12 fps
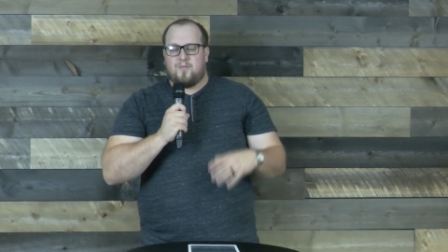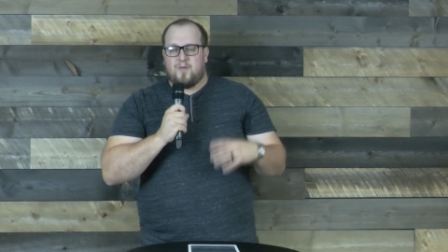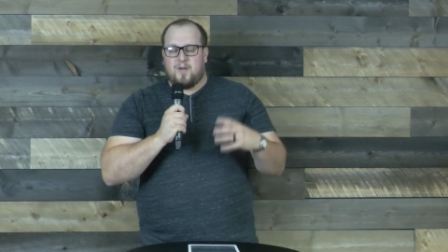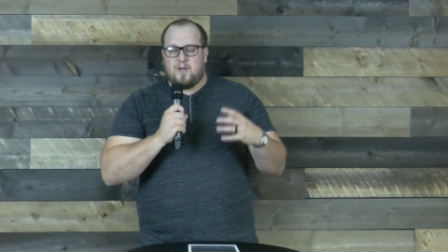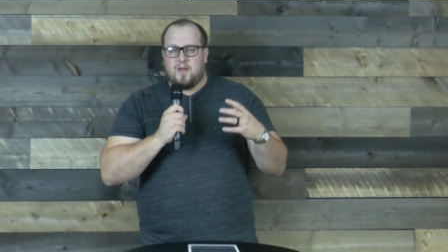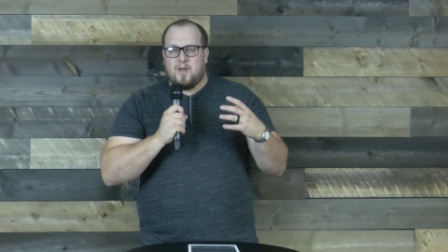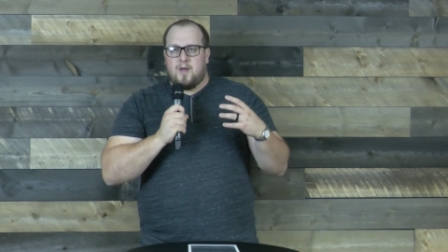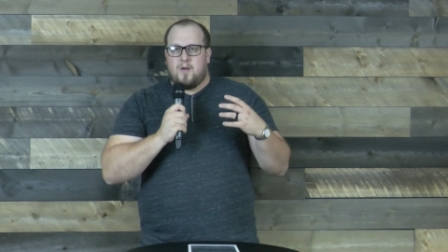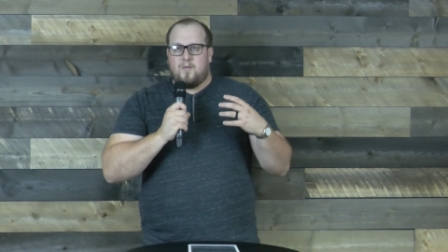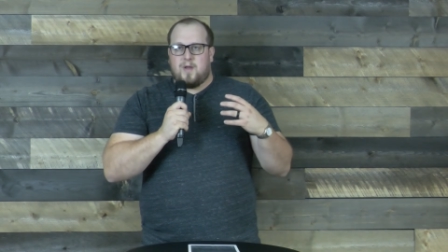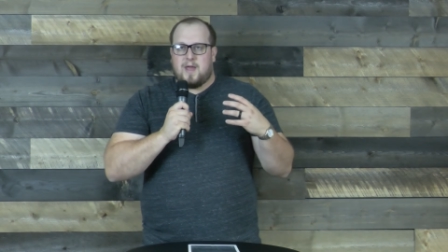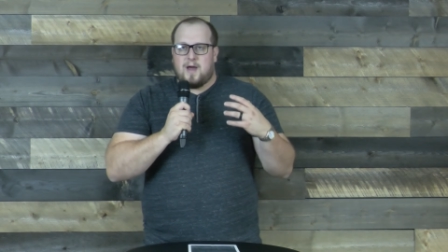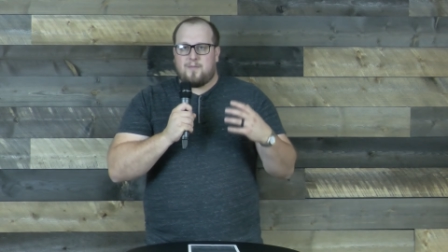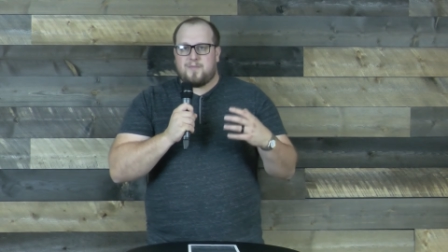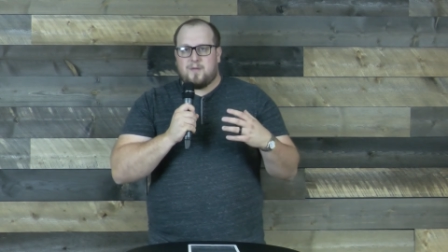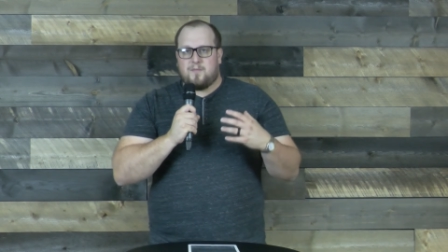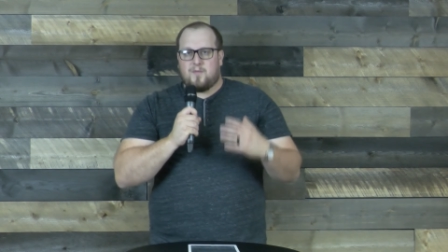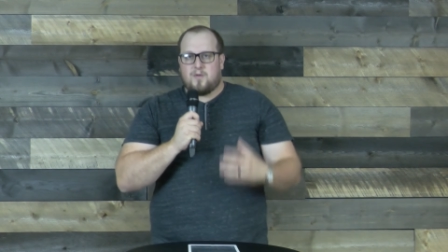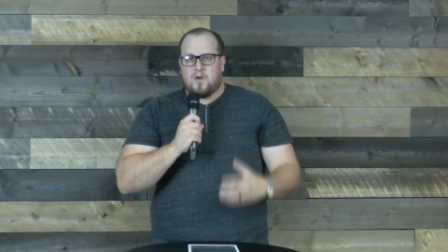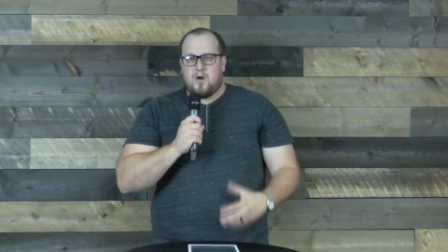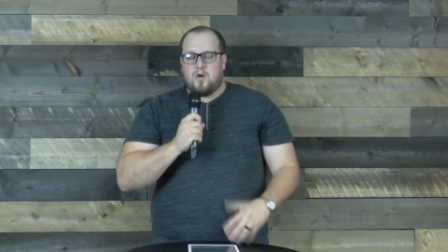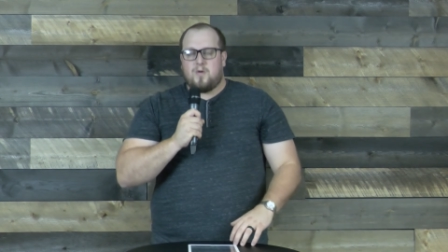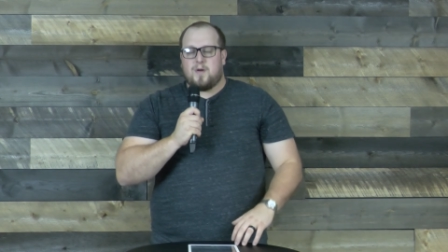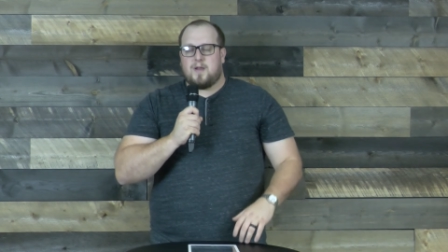We help them
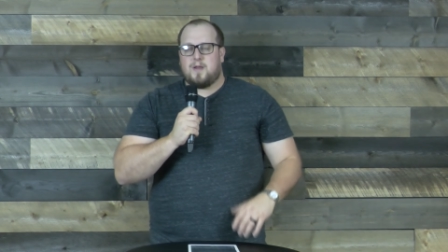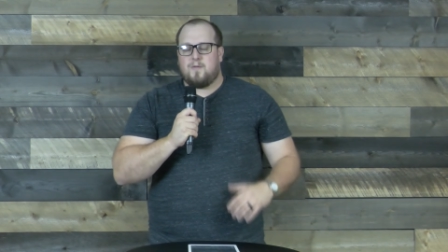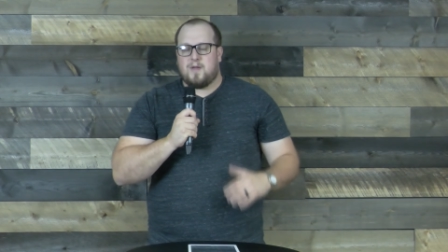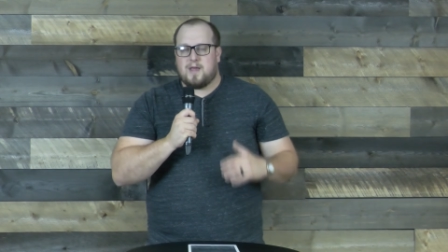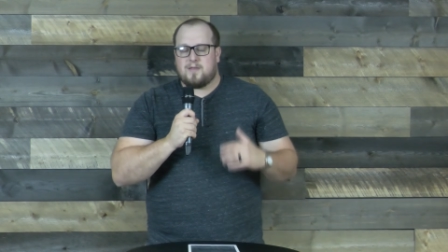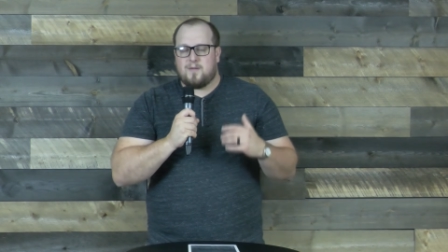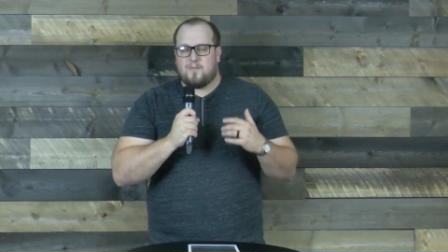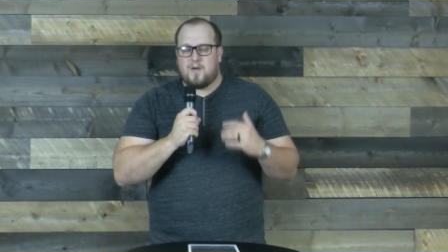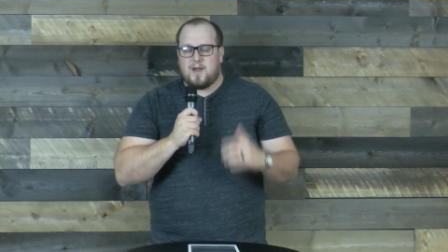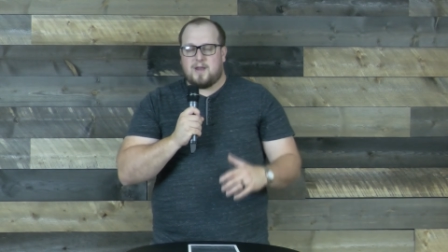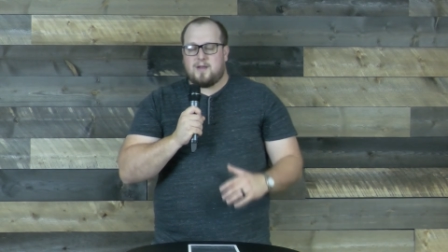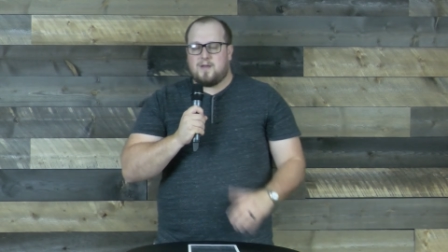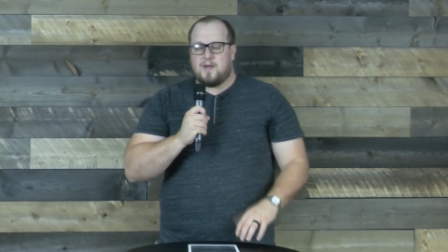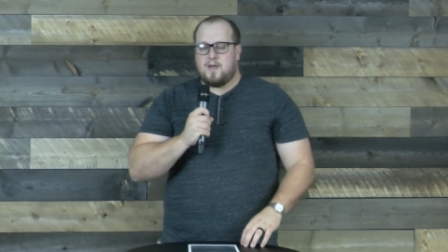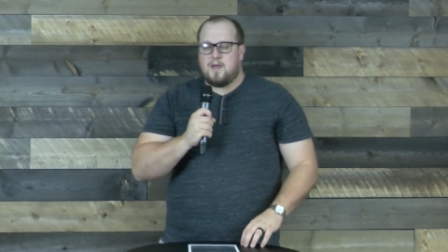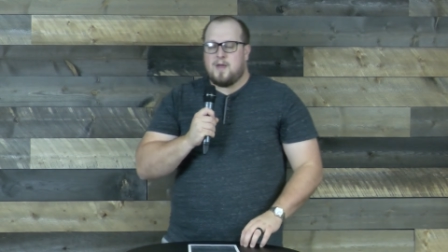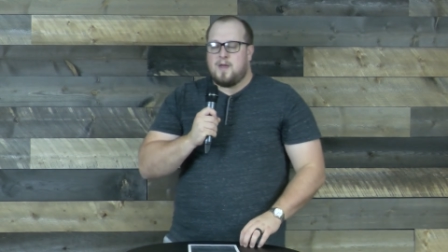grow, and we get them ready to